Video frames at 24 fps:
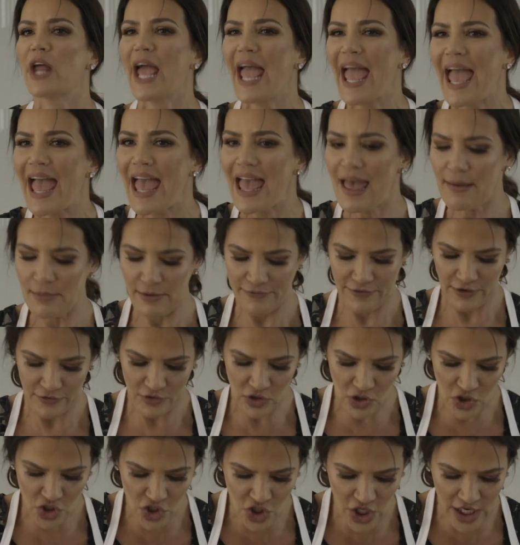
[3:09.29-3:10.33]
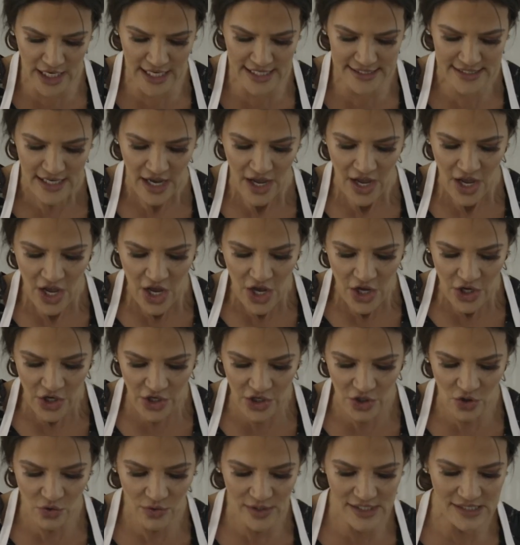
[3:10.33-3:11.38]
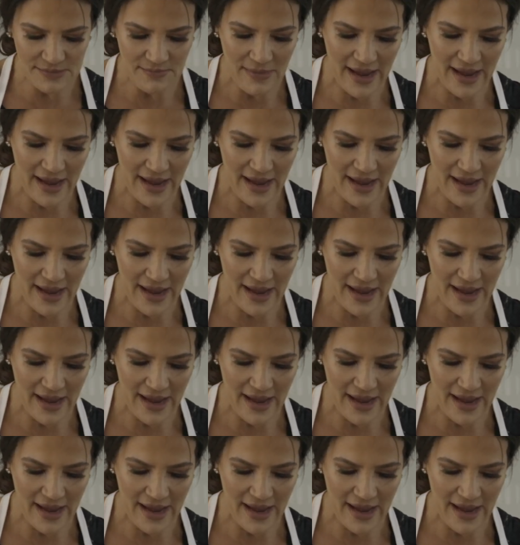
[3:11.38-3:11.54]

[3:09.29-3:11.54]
a ham, if you've got cheese, you can always